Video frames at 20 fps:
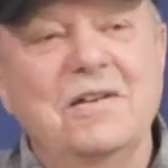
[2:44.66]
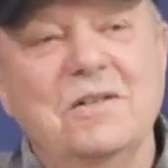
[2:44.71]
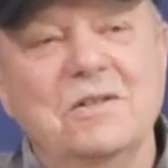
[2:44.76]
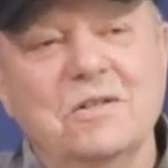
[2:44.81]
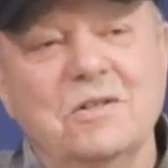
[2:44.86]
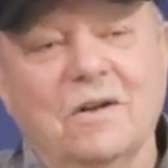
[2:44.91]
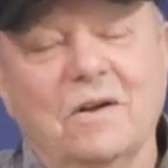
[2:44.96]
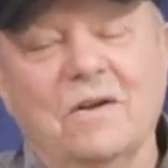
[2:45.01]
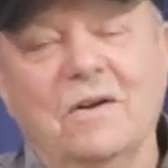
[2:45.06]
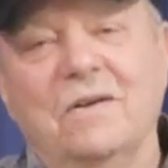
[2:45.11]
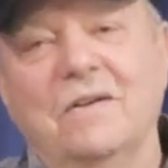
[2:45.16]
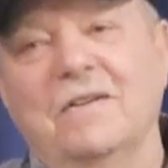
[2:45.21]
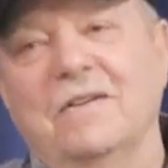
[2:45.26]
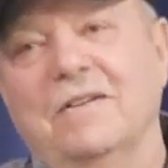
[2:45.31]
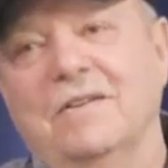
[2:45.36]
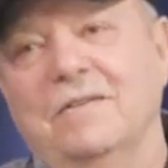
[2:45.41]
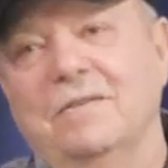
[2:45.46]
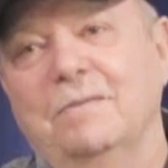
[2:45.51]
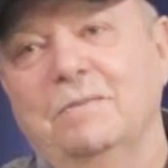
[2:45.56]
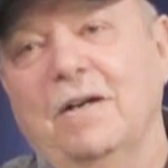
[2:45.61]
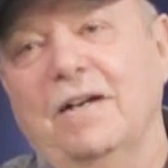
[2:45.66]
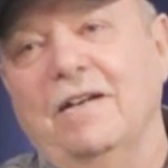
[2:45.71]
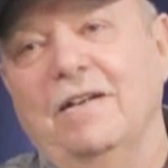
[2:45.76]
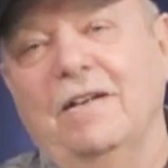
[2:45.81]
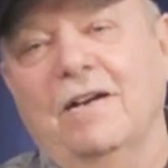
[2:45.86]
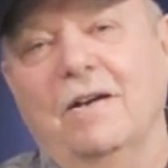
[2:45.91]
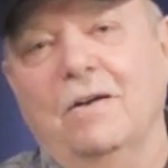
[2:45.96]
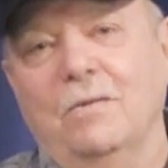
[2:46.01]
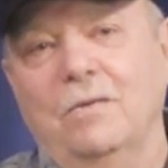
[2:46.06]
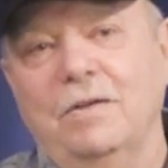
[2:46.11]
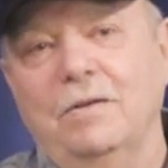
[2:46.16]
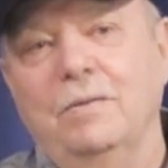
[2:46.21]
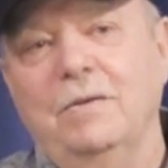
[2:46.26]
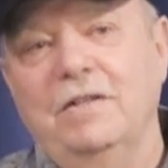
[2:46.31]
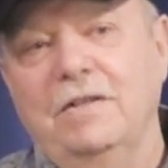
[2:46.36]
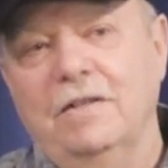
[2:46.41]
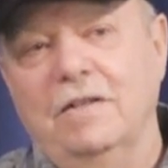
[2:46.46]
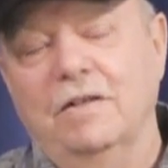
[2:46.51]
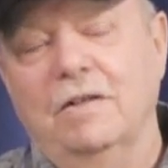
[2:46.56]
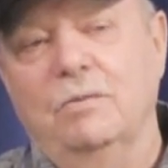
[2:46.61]
So, but,
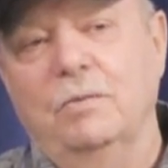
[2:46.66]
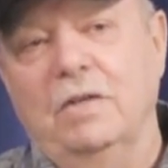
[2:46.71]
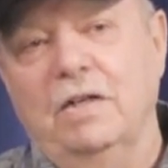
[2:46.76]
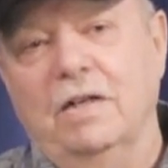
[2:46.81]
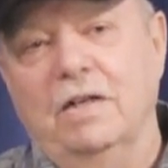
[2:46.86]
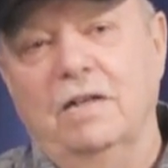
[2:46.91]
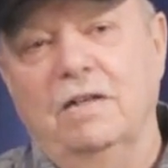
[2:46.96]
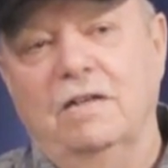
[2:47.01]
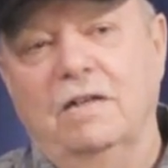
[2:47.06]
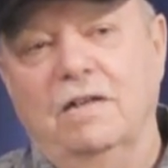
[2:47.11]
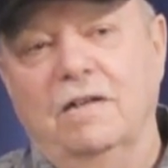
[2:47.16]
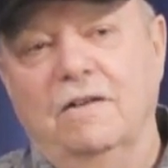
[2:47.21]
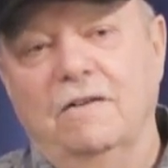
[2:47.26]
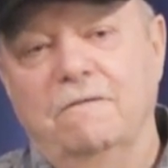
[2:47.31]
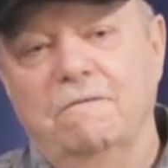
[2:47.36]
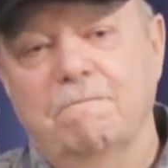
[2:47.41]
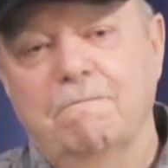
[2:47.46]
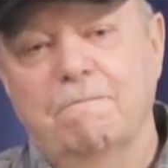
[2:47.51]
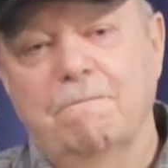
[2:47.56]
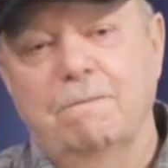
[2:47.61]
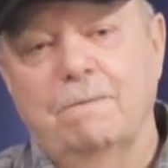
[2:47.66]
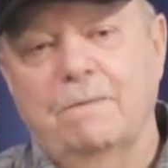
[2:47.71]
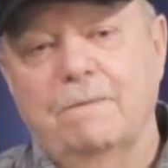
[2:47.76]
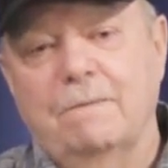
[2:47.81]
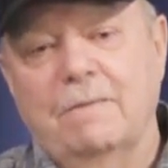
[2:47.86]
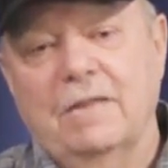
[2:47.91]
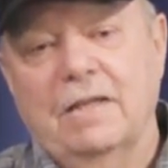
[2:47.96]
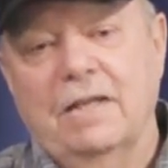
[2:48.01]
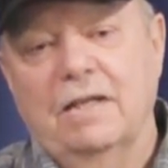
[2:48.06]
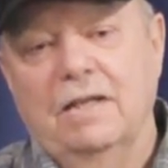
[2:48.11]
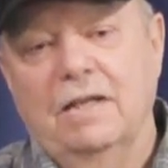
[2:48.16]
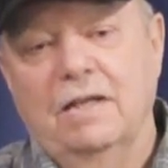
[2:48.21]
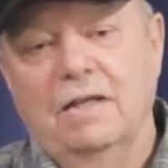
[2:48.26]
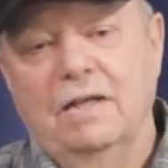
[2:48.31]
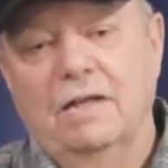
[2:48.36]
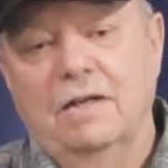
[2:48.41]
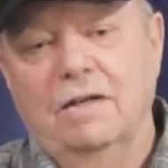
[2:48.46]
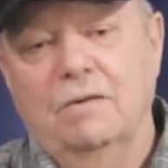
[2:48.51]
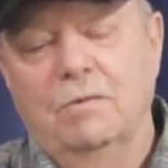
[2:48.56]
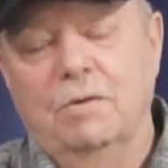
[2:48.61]
we had...
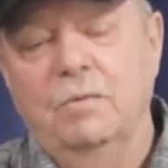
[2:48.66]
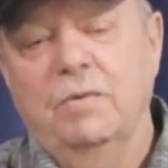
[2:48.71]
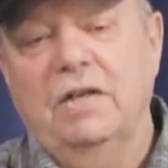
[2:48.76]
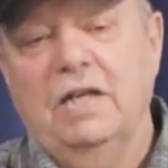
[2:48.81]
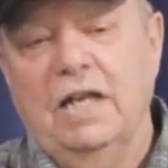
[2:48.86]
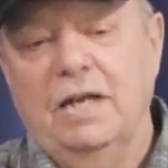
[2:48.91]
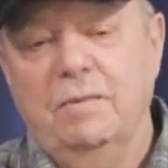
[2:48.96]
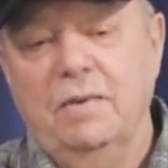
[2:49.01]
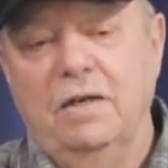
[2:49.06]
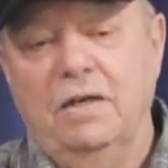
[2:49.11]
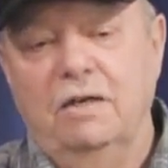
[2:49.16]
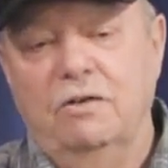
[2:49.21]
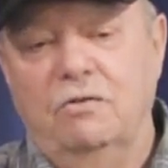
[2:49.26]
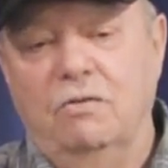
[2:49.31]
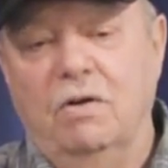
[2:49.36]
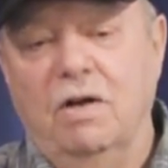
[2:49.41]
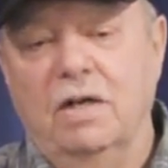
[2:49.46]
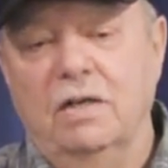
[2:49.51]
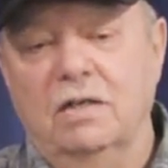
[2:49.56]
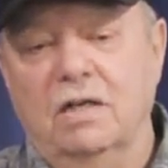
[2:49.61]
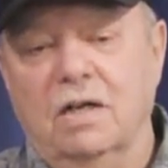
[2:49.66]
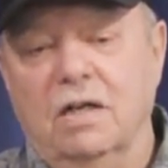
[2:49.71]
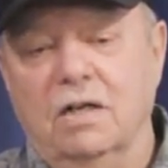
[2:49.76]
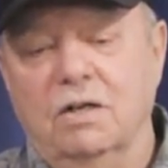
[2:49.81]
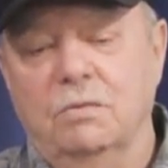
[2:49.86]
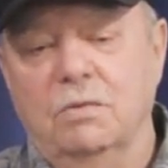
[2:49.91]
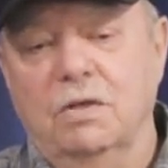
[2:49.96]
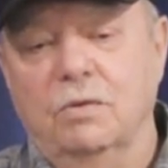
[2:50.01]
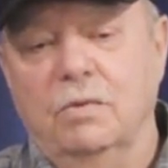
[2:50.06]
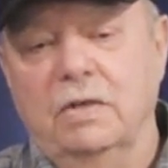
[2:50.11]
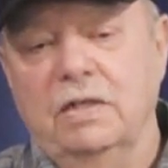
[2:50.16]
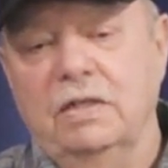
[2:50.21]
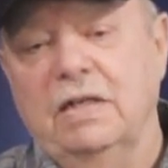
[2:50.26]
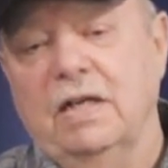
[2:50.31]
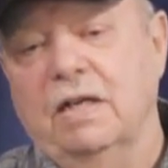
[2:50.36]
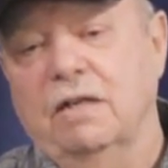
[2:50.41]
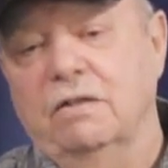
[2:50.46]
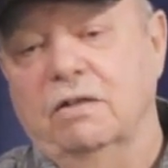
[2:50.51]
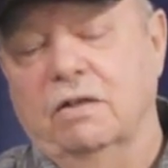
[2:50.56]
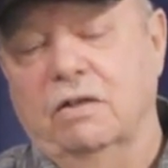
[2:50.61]
When we came out of dry dock, we went
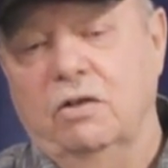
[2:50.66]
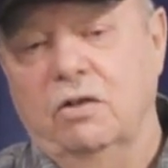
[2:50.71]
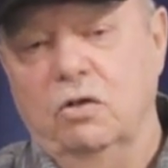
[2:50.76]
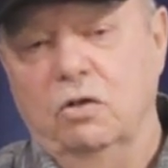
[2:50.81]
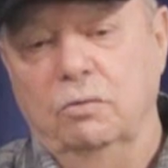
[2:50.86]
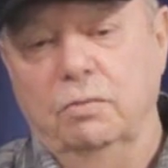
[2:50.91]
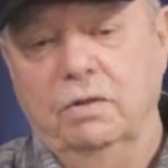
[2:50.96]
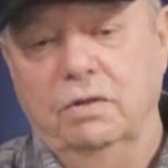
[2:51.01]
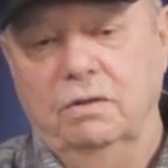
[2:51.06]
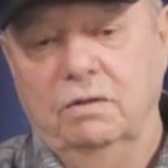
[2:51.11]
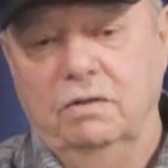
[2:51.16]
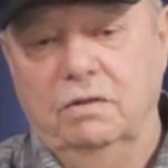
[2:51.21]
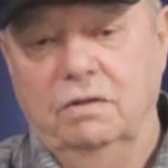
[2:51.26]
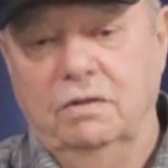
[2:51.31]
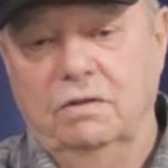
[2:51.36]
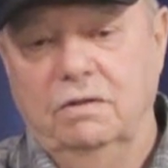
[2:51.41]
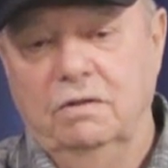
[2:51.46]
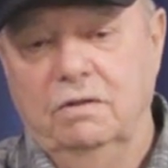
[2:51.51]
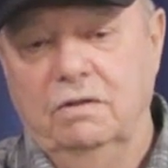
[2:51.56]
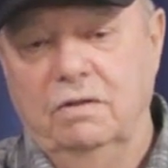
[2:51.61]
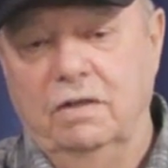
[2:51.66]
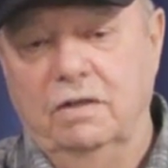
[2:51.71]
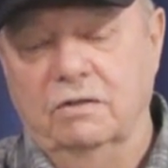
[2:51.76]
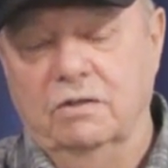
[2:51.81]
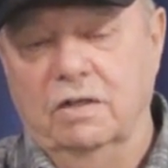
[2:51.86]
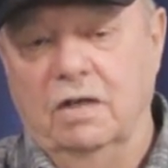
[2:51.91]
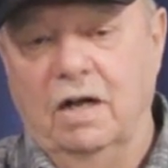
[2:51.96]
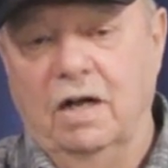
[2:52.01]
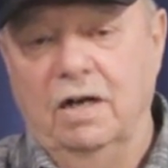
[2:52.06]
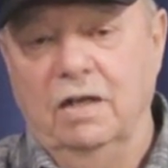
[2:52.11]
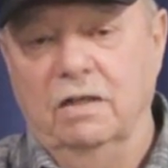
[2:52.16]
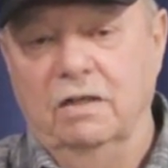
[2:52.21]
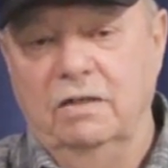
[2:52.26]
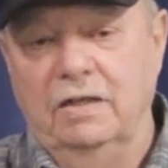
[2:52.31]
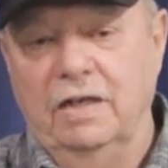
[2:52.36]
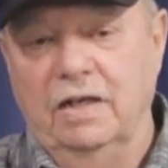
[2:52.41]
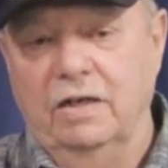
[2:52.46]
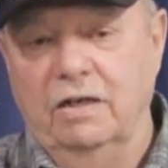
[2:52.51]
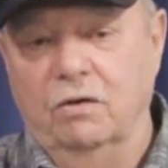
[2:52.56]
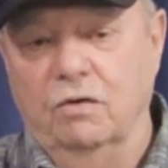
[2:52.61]
down to Cuba. There's an island
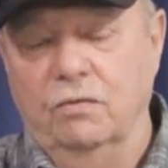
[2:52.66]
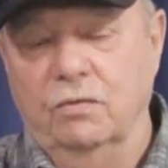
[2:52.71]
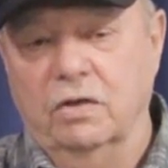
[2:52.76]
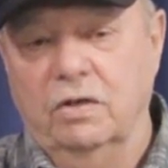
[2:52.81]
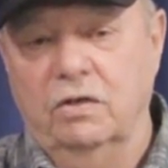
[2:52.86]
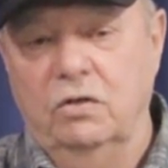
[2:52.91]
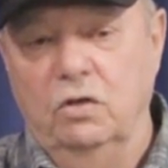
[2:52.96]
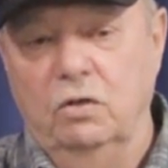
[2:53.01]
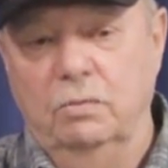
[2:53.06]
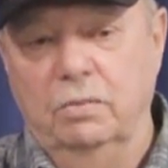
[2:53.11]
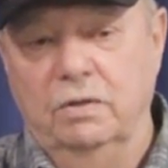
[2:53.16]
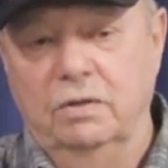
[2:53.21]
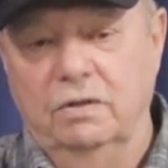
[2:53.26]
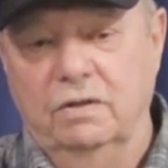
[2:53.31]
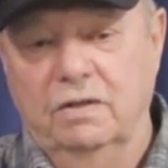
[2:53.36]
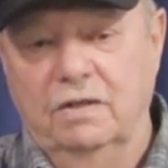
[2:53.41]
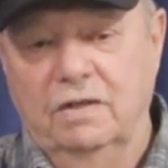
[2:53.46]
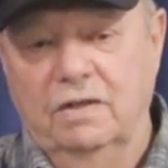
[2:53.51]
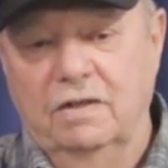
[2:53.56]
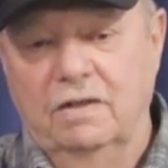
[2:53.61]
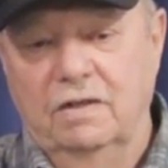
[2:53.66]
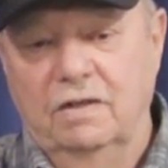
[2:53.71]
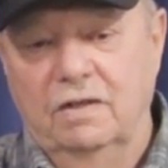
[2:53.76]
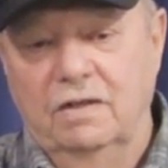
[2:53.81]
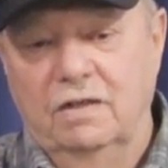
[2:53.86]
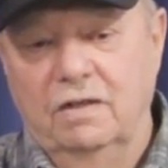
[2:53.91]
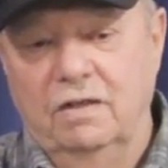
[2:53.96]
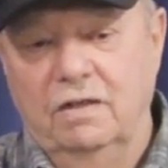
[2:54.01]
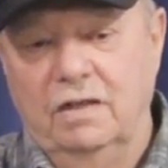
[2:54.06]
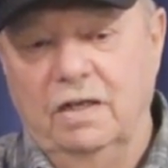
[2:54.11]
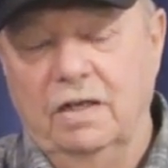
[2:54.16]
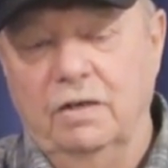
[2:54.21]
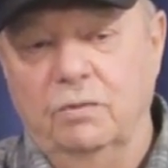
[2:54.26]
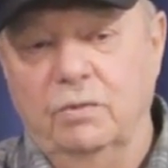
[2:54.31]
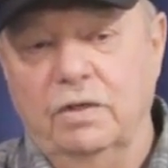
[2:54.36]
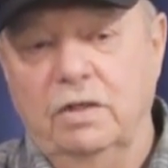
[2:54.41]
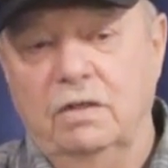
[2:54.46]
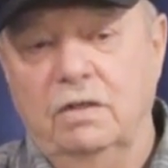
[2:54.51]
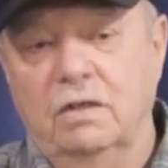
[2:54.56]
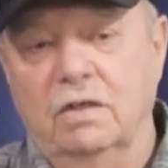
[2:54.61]
down there off of Cuba, and
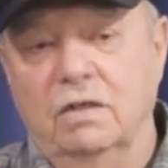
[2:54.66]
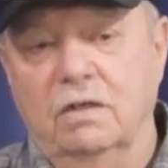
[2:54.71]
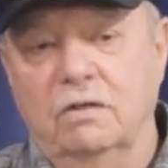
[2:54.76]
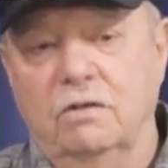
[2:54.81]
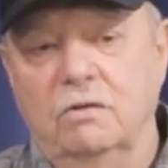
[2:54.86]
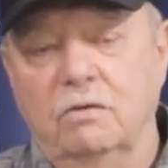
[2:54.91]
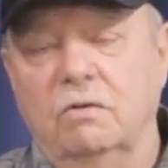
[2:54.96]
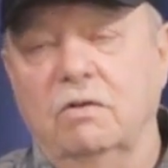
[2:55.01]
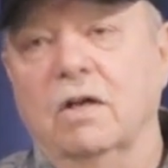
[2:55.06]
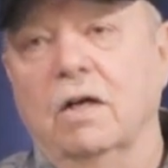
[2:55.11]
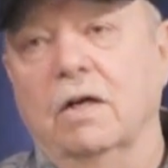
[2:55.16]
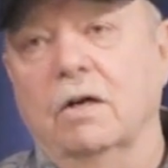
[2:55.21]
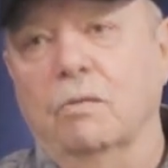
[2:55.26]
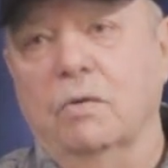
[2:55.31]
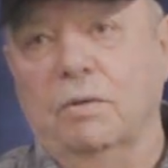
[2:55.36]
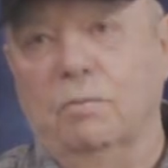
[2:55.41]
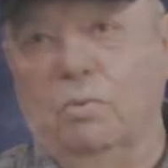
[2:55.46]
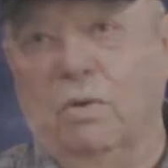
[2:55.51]
we'd do gunnery